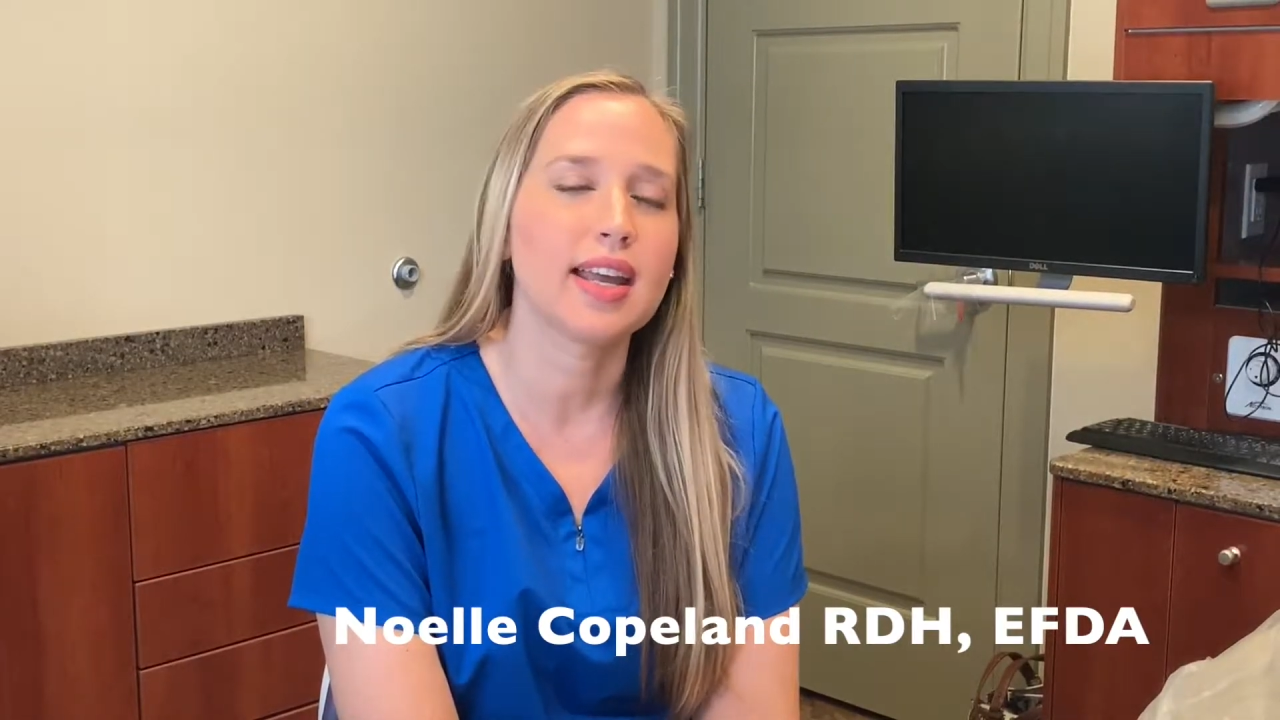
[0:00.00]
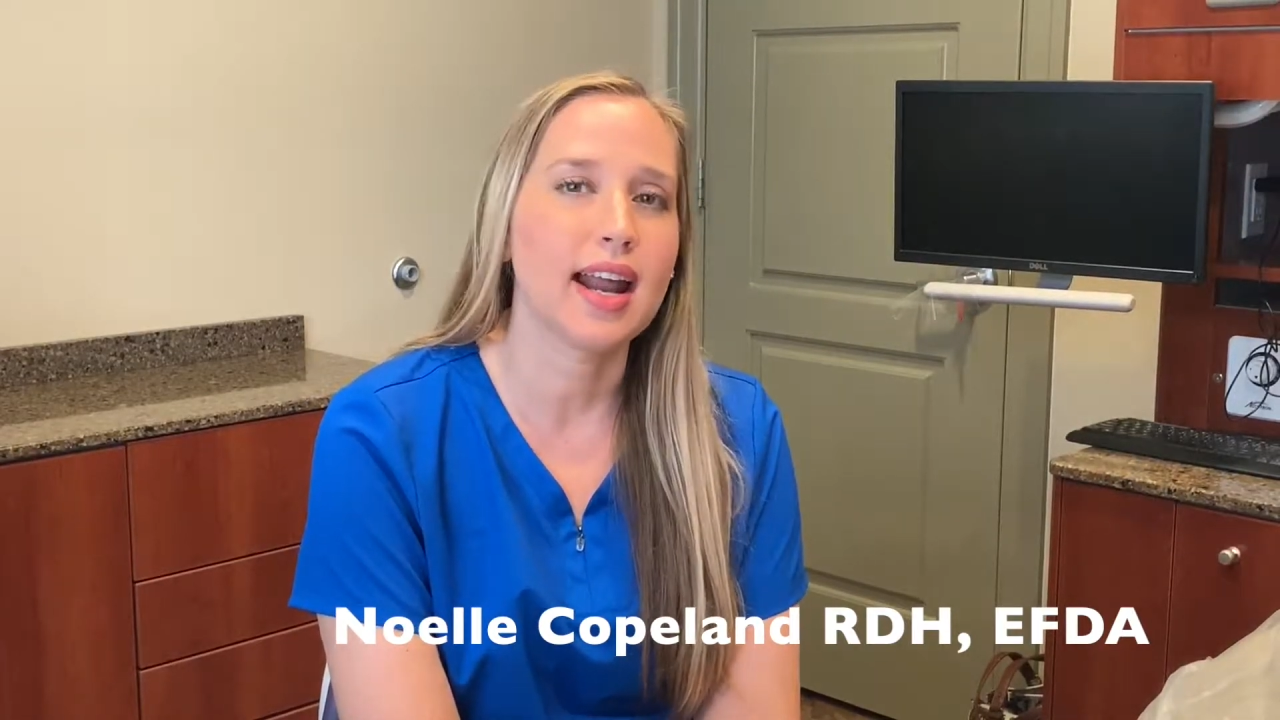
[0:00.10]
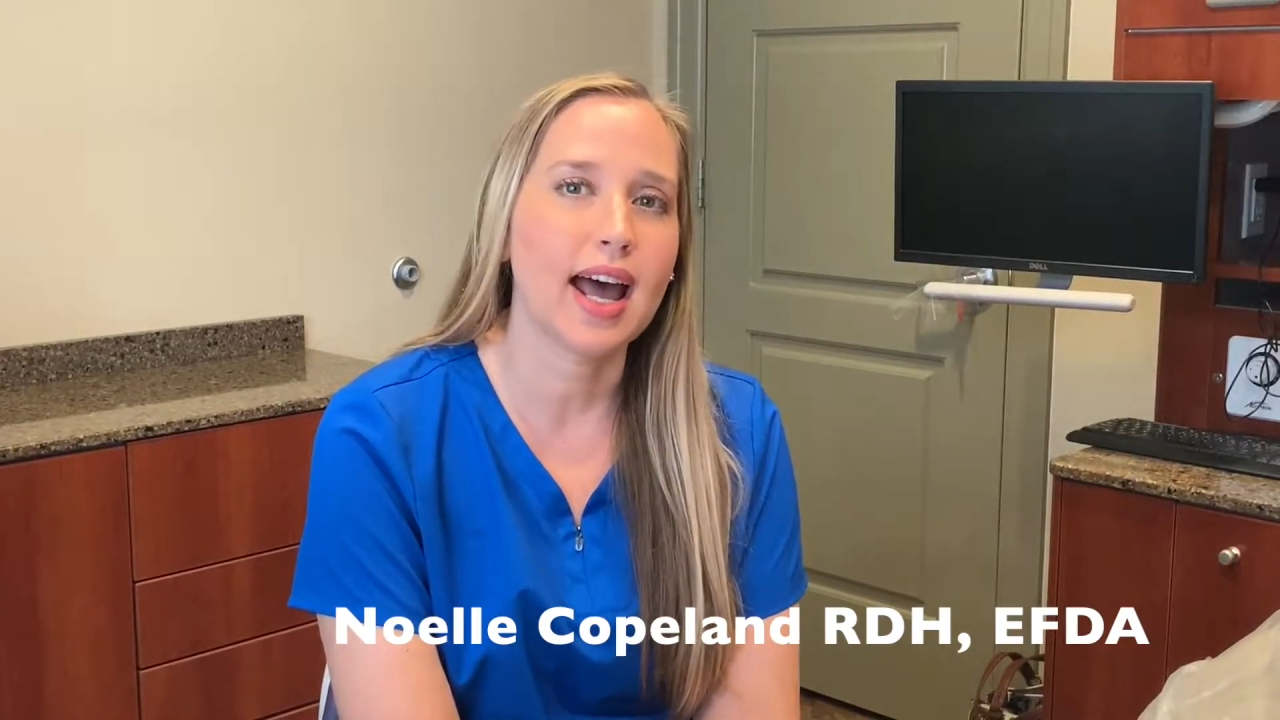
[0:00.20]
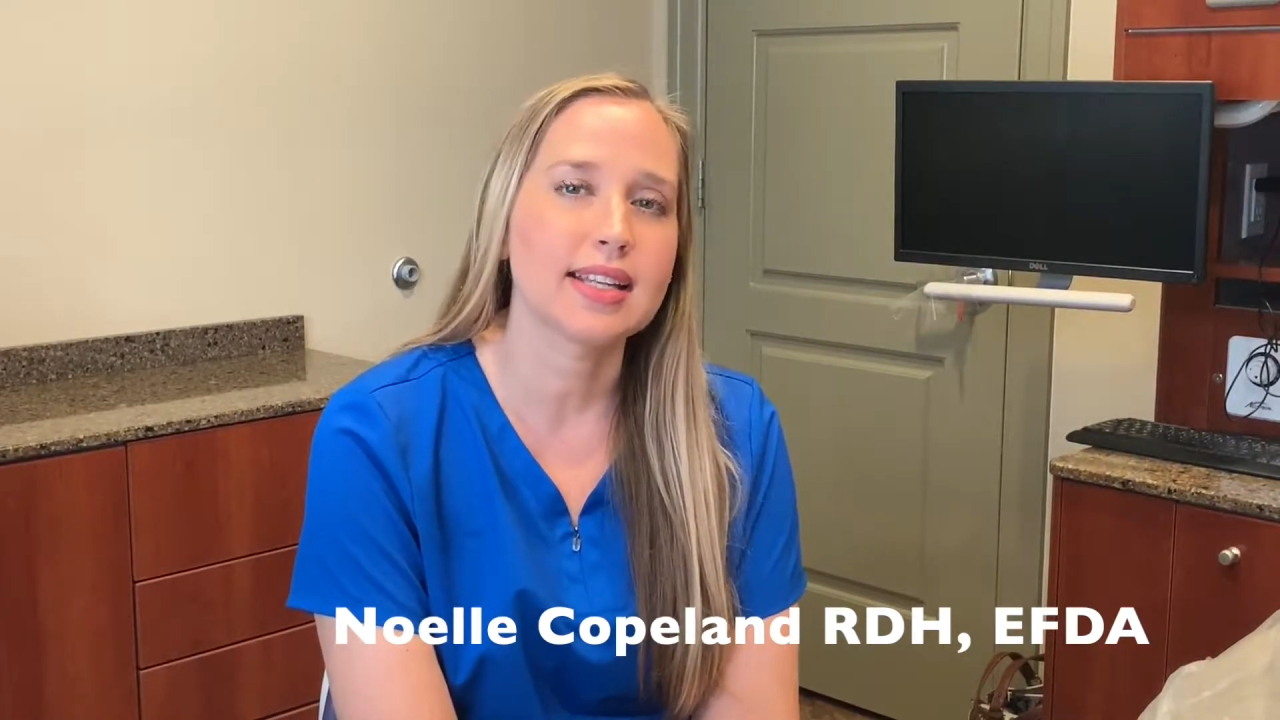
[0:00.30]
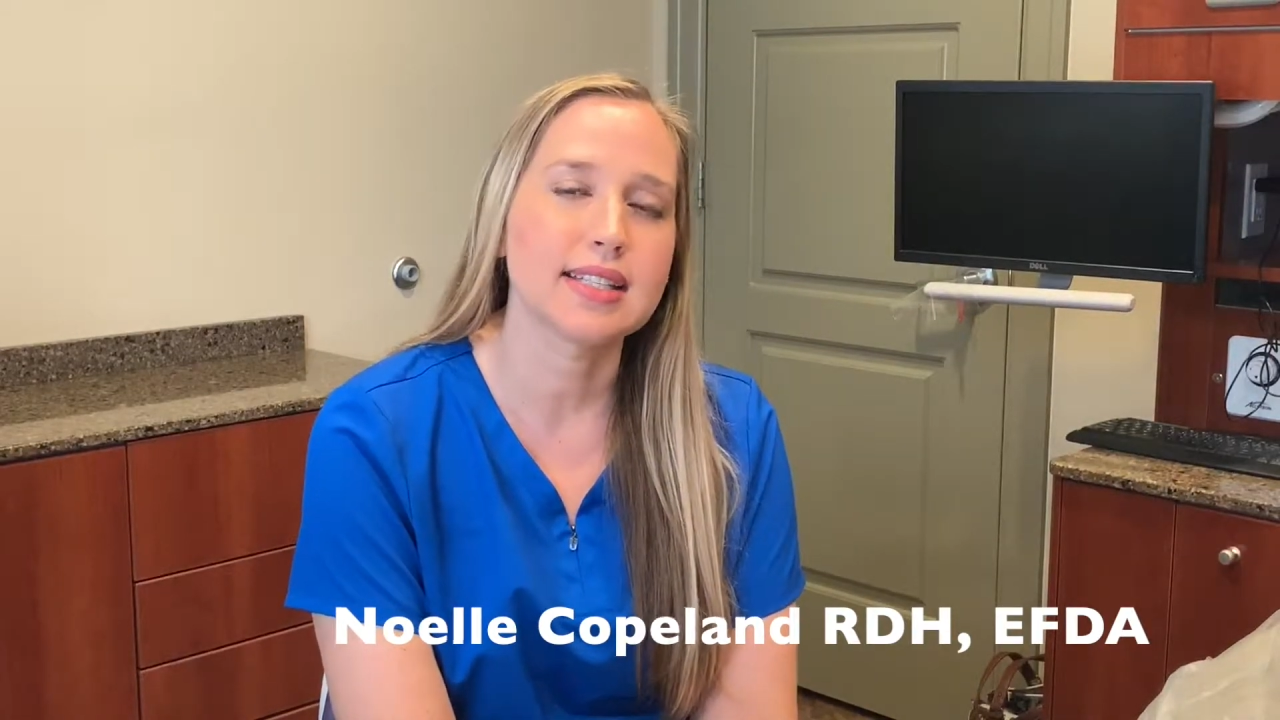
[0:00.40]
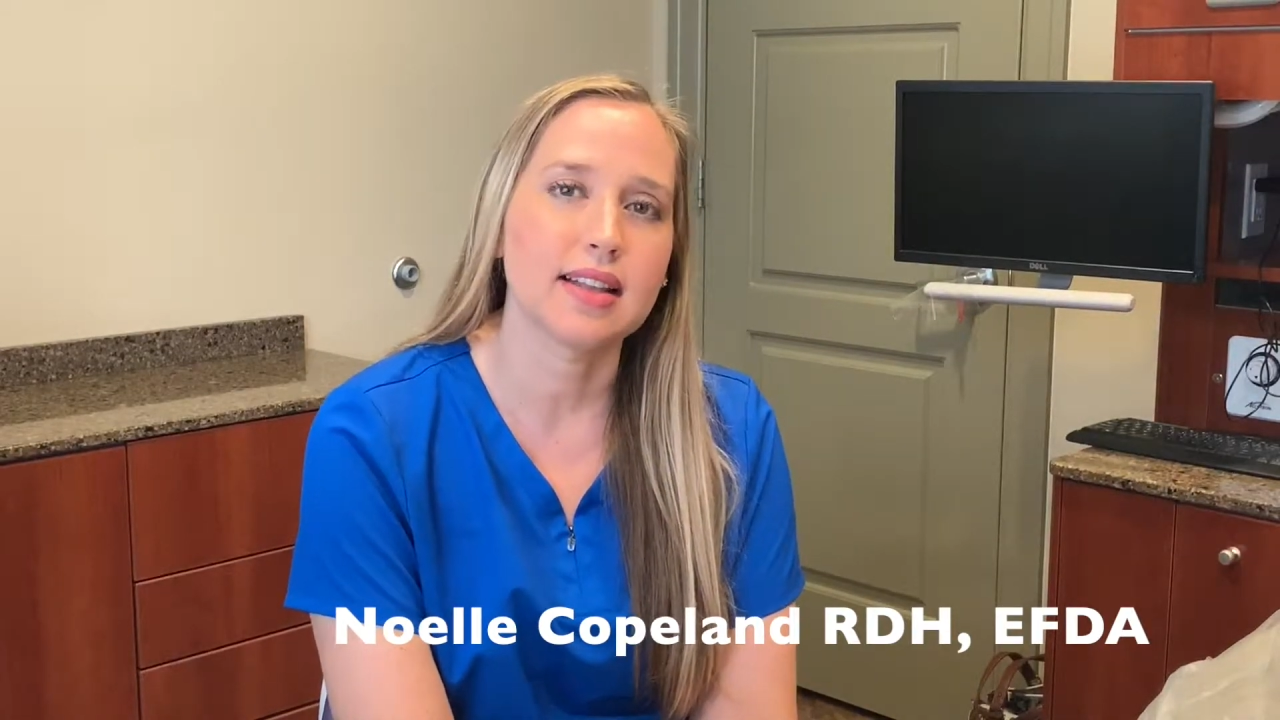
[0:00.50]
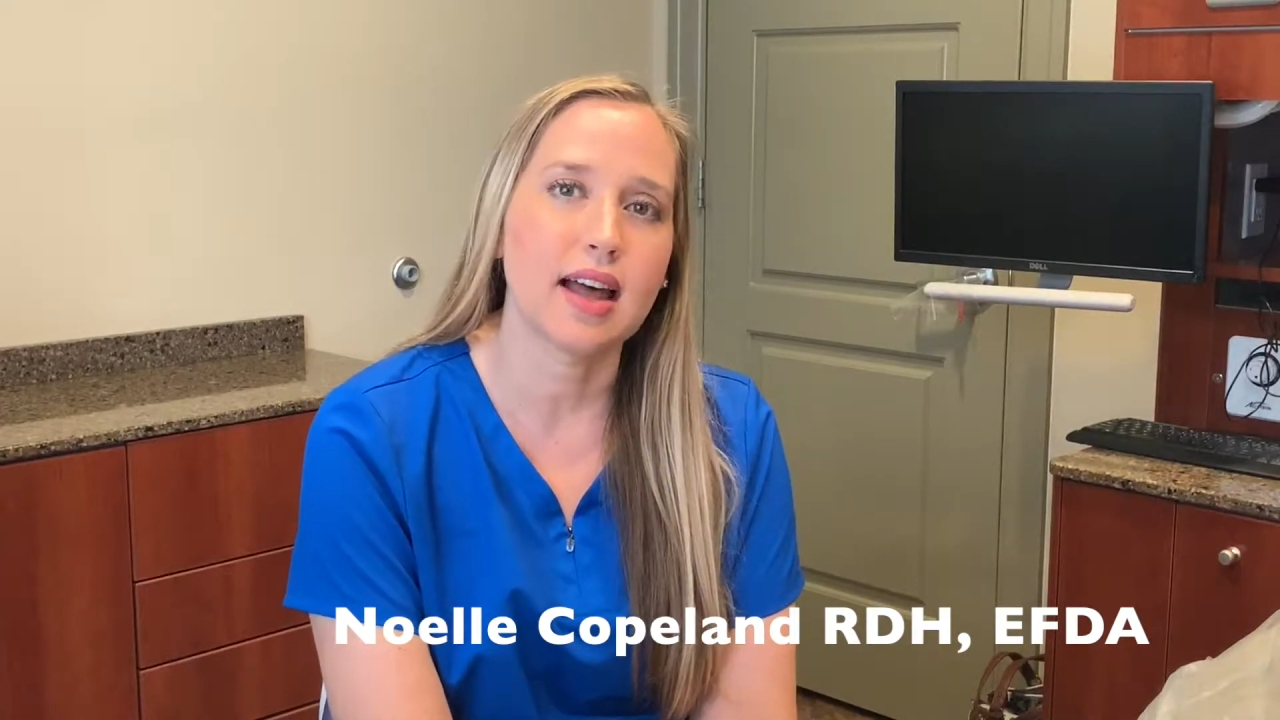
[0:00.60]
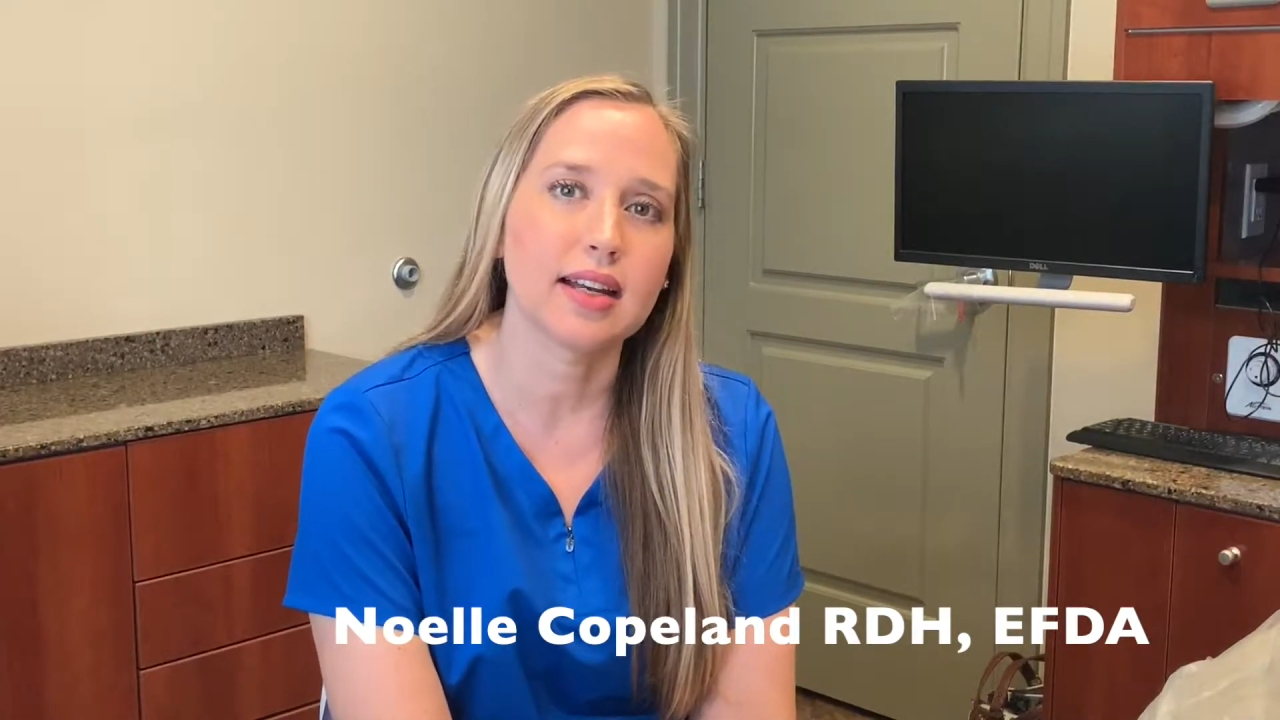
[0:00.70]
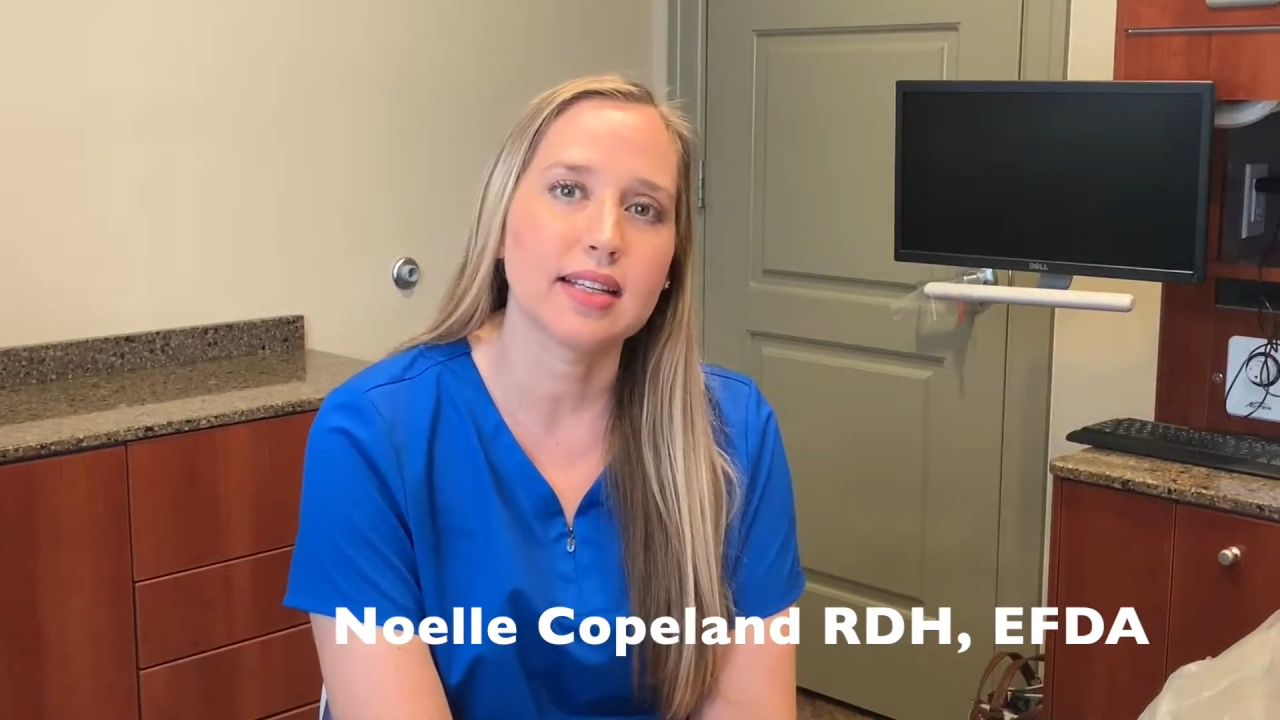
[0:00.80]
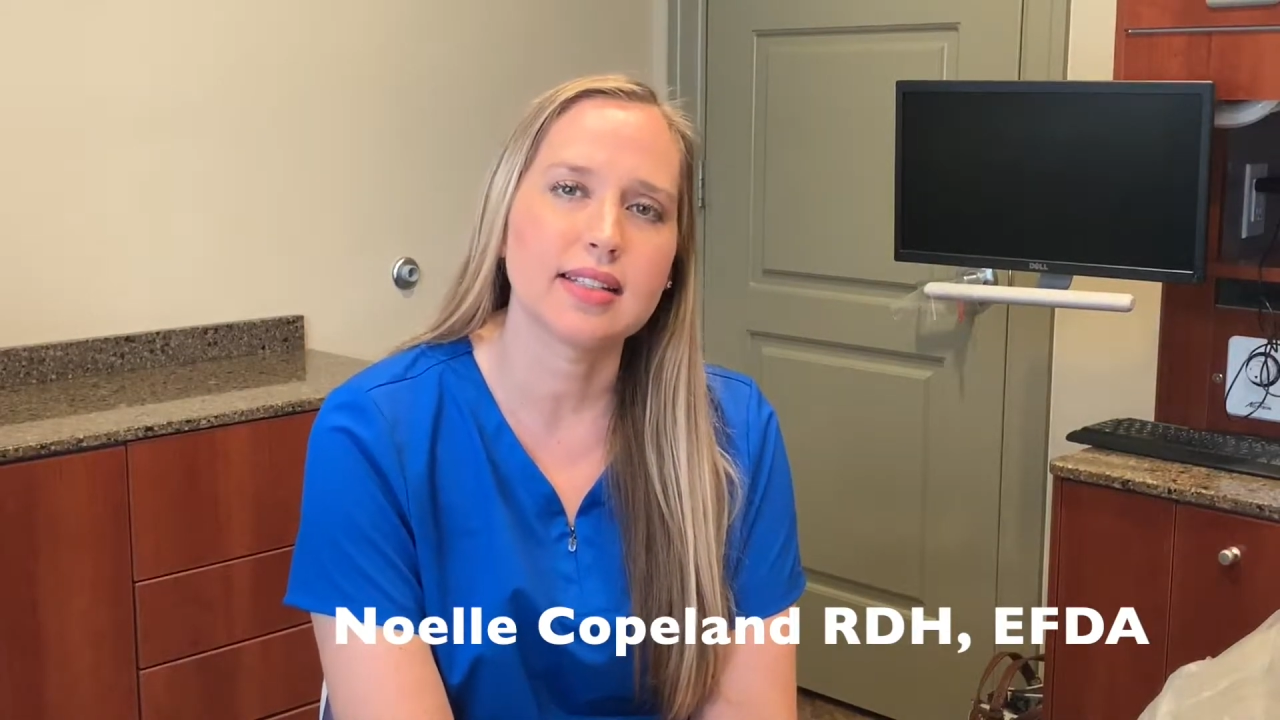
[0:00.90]
get asked a
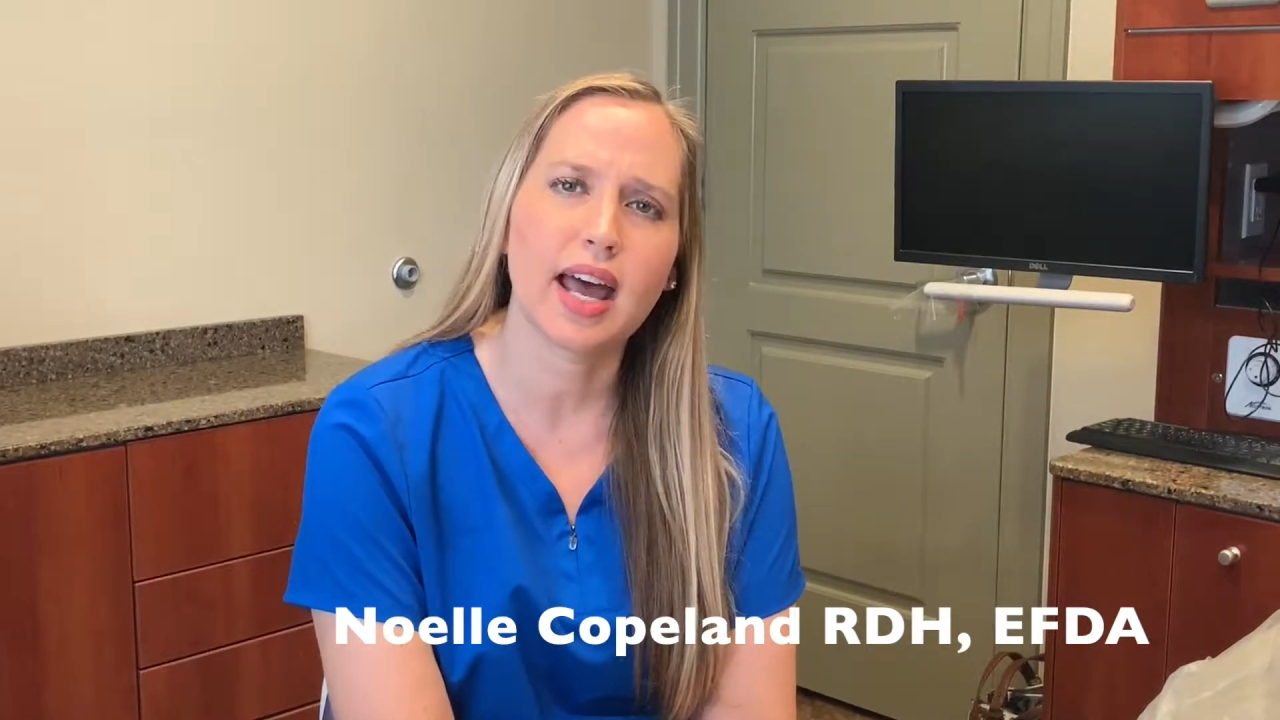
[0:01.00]
lot is,